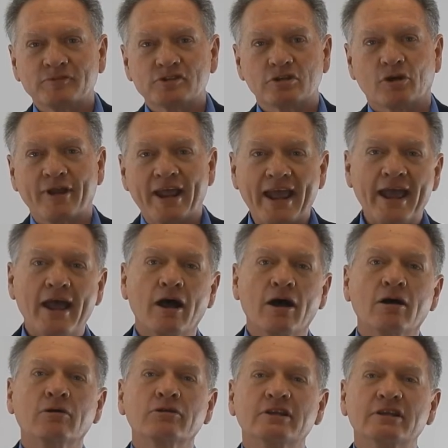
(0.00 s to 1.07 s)
So
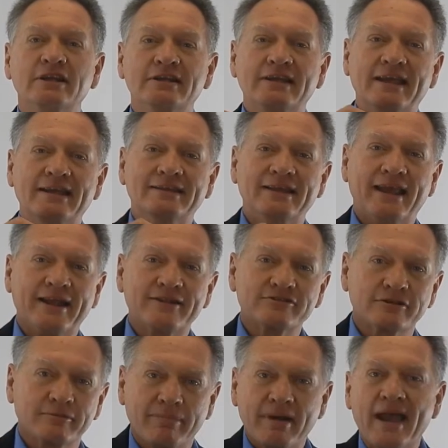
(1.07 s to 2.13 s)
now you need to get the
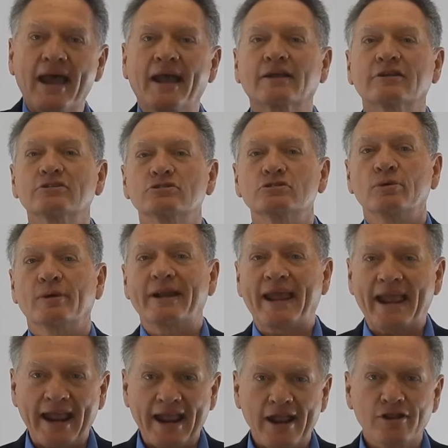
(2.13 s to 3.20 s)
answer back to an
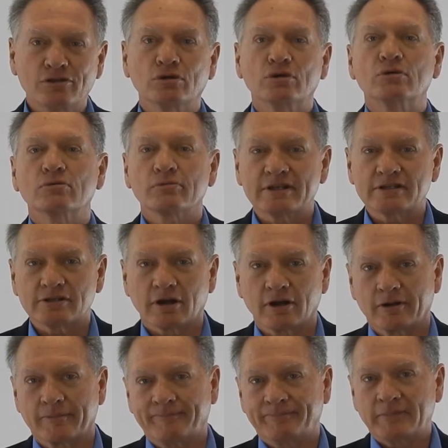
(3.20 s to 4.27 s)
annual
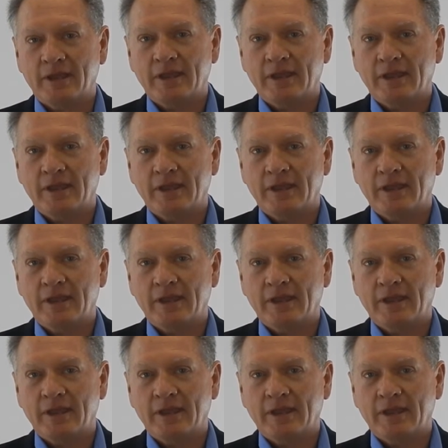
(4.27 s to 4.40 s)
return.